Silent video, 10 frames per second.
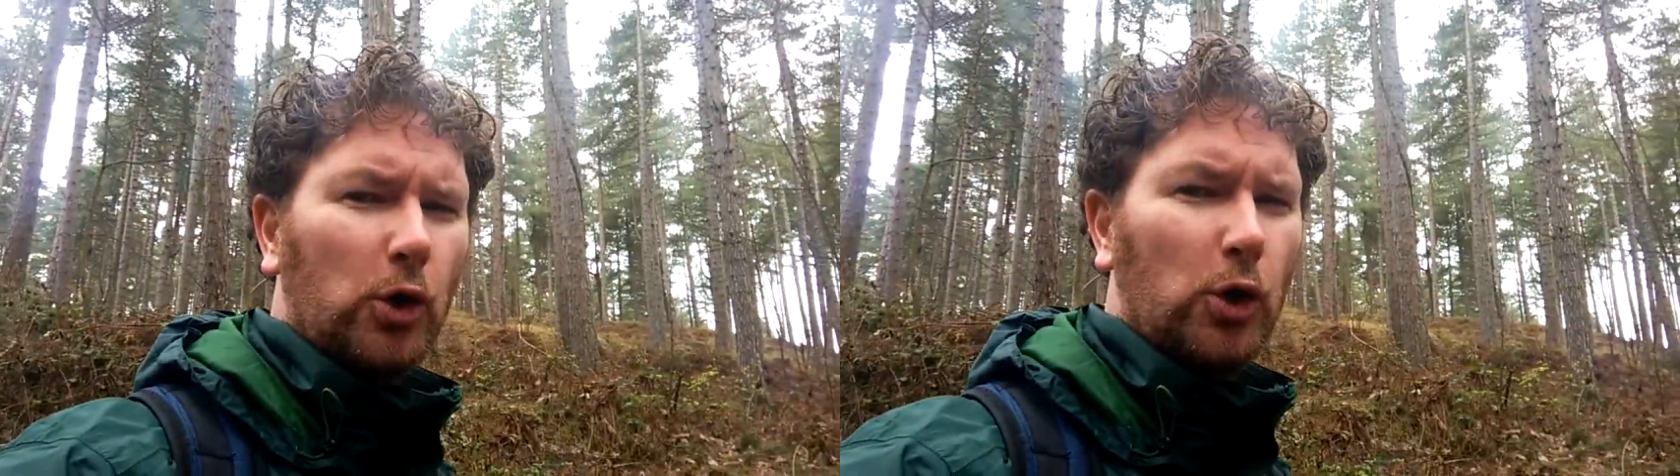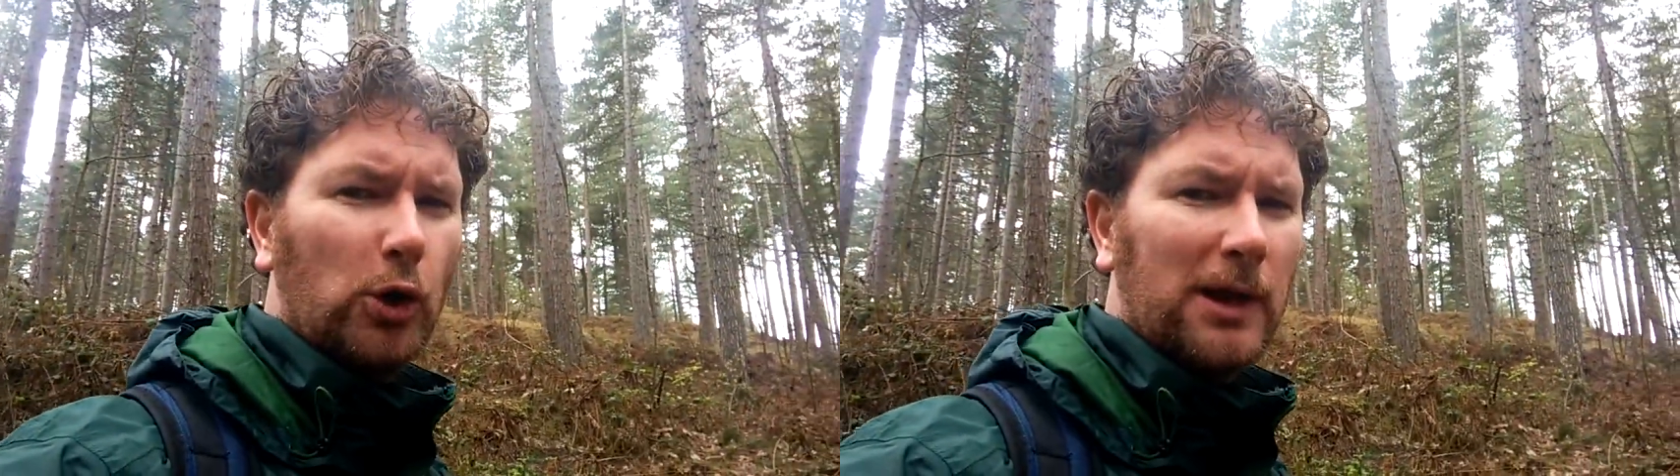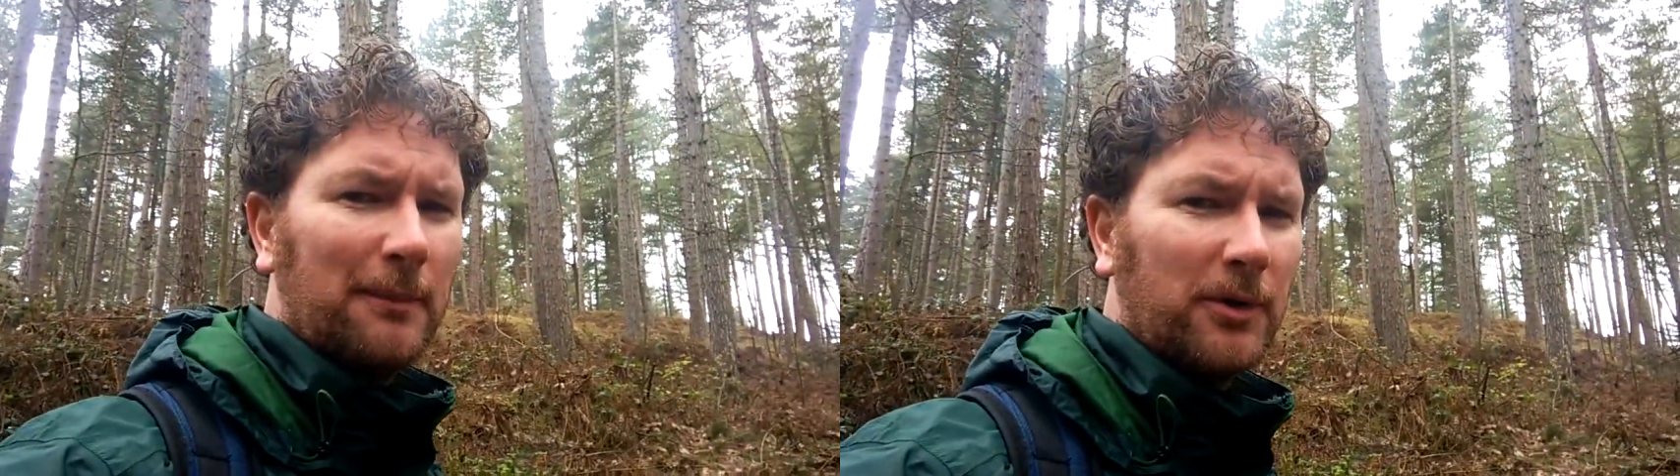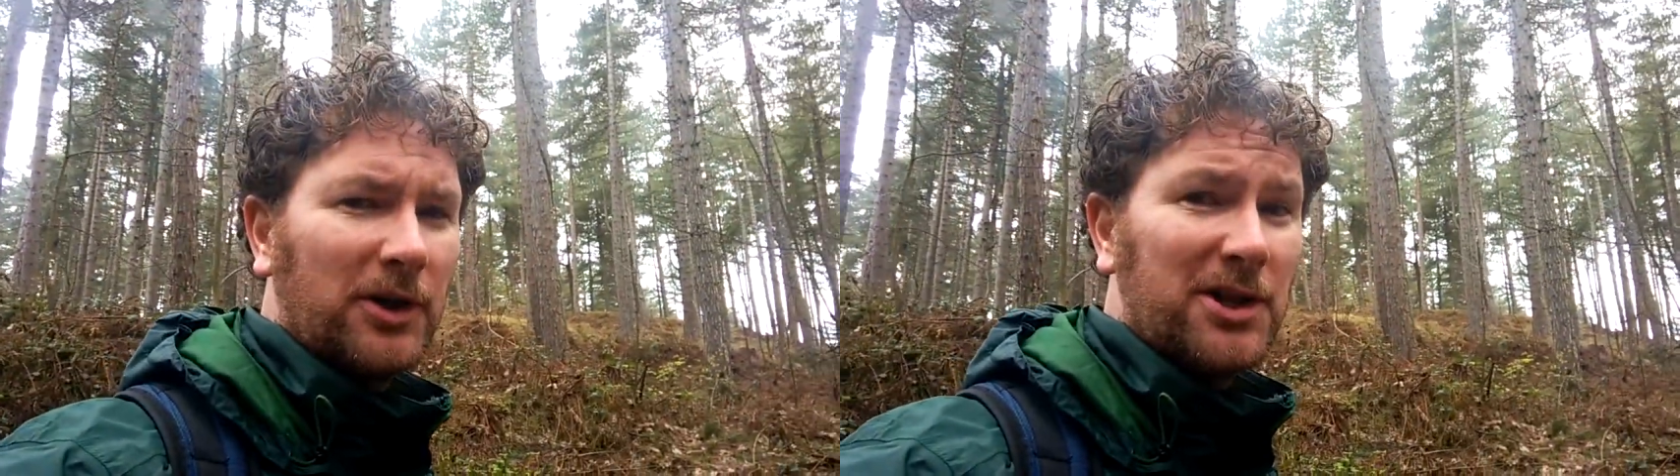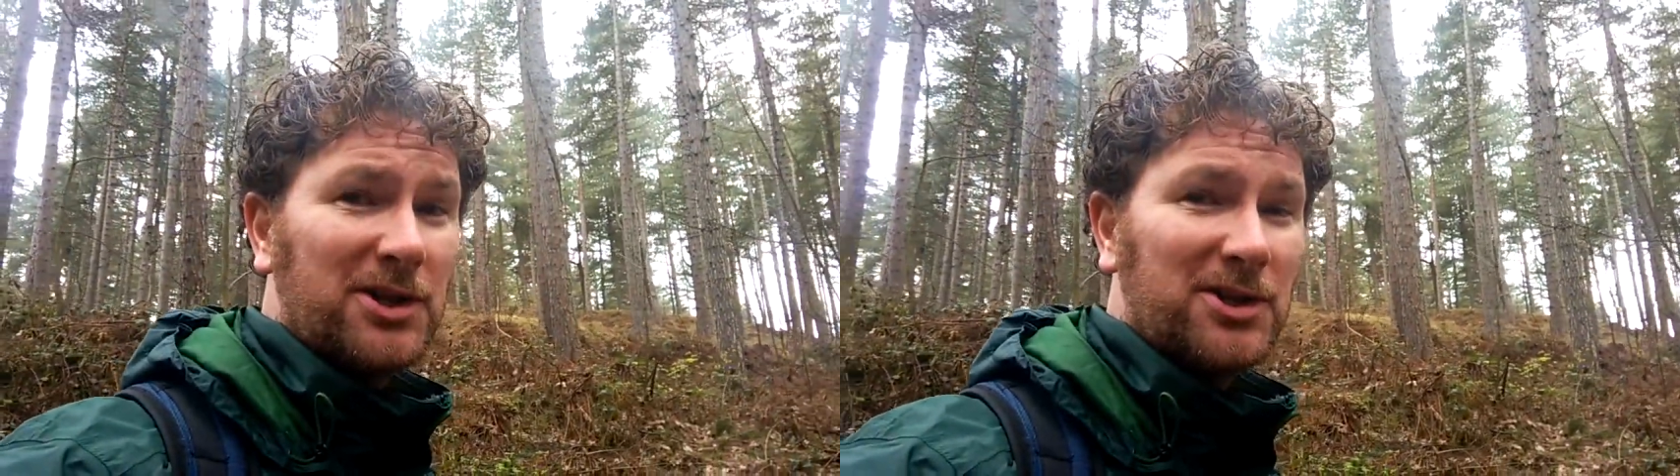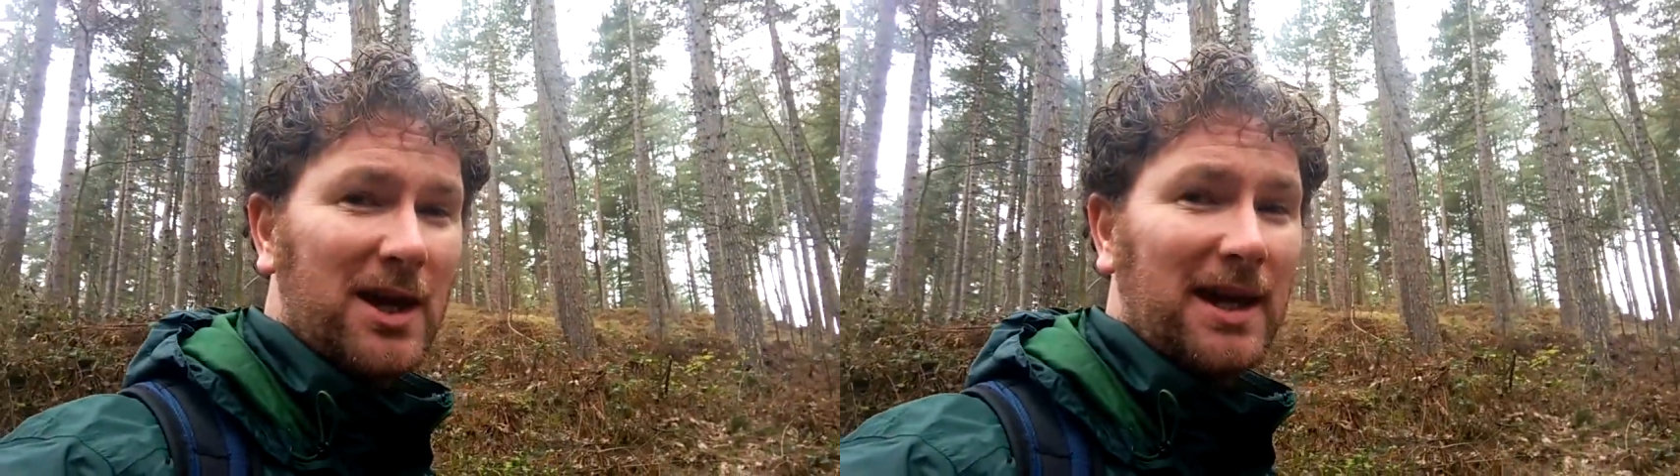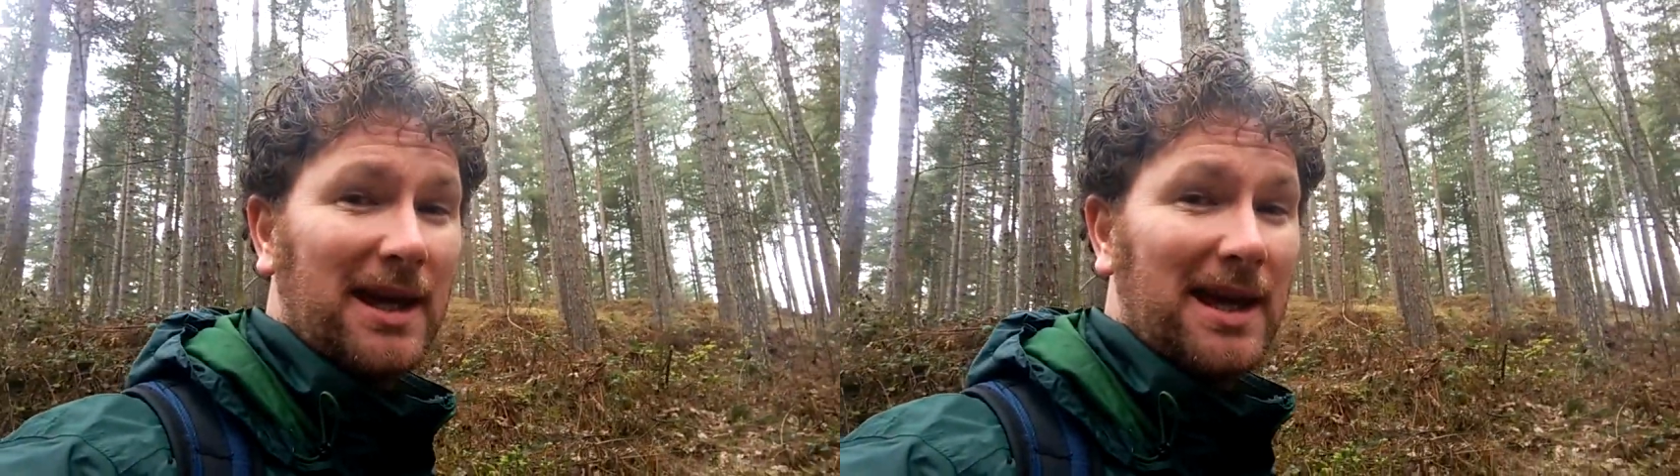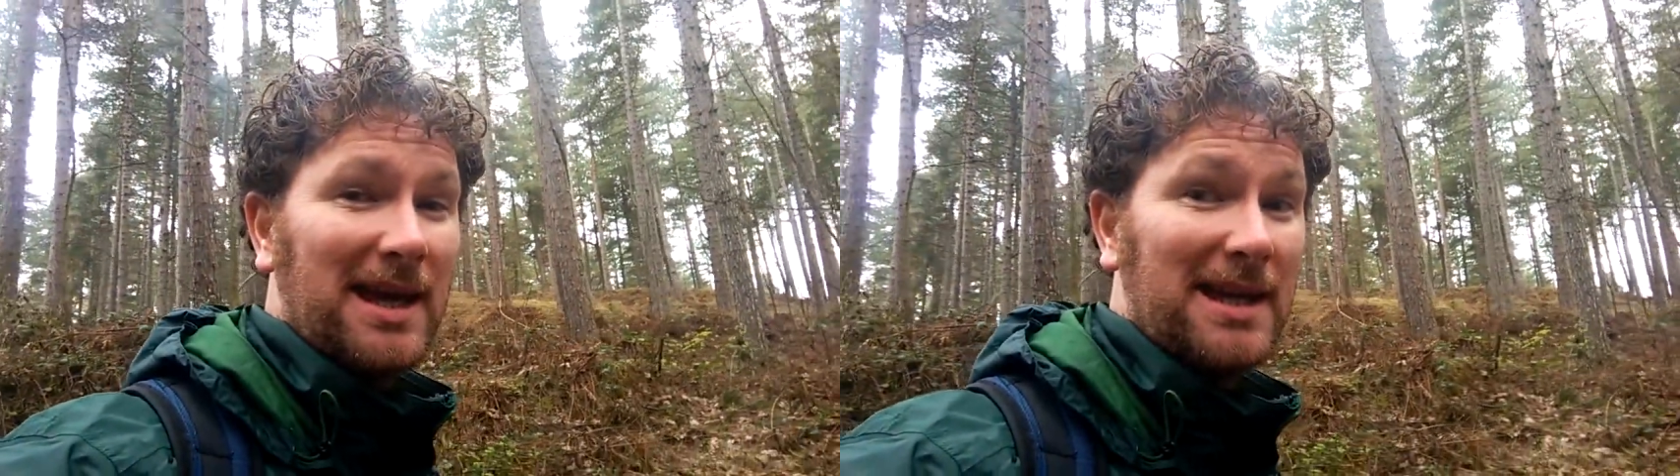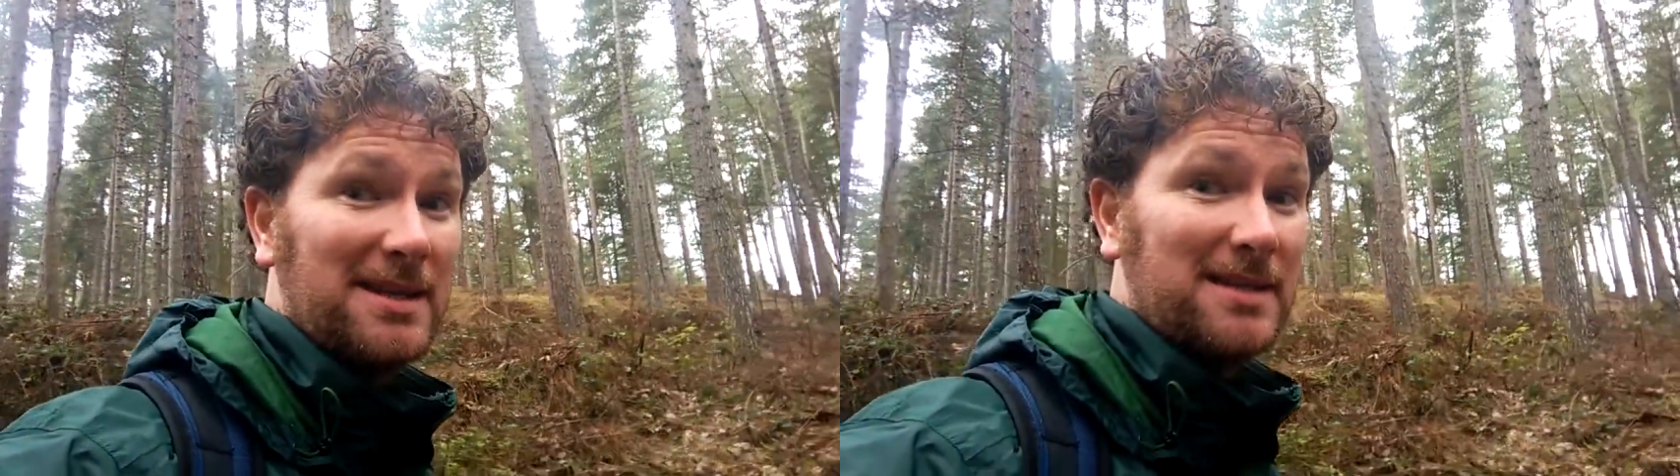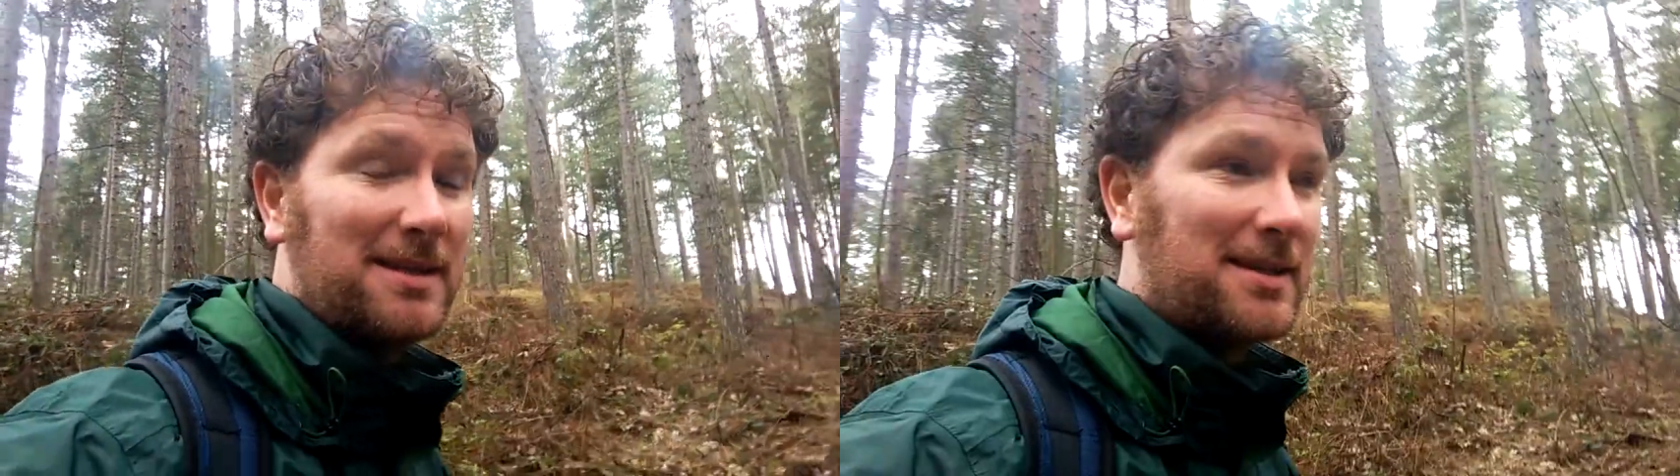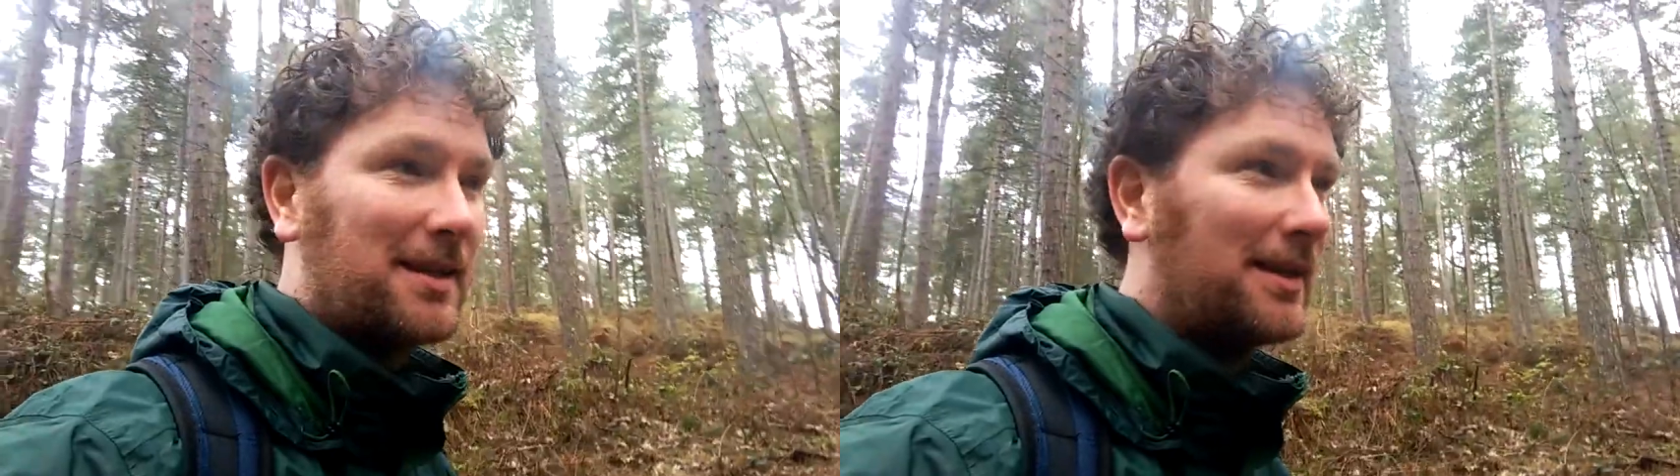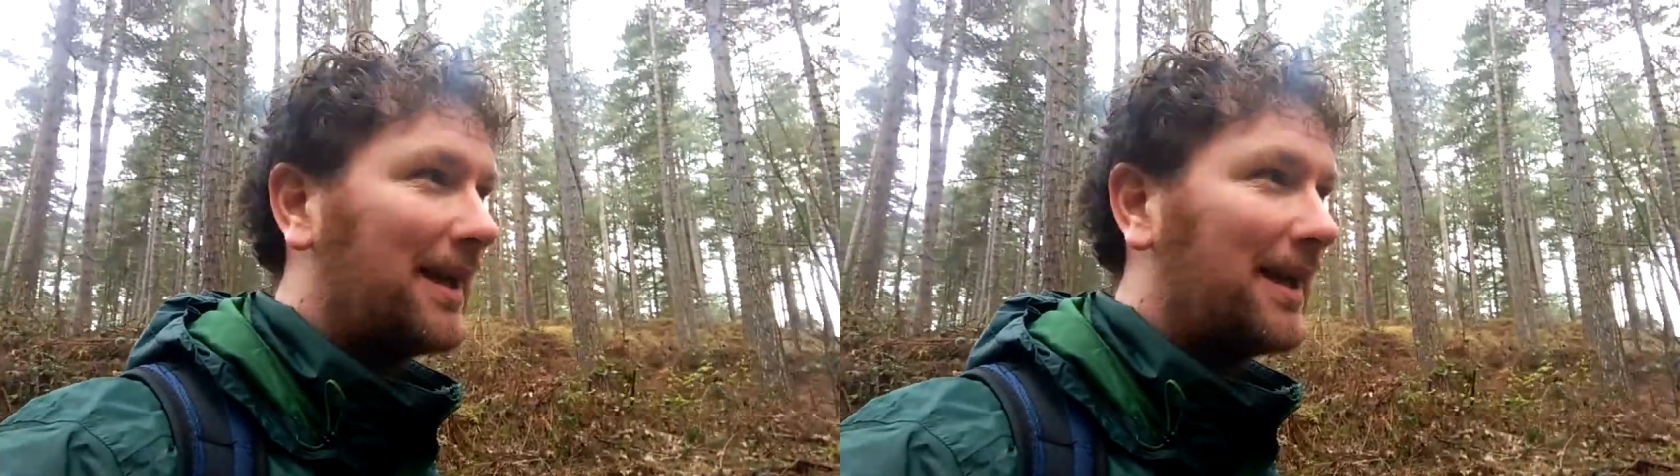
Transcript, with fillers: all I'm gonna say is,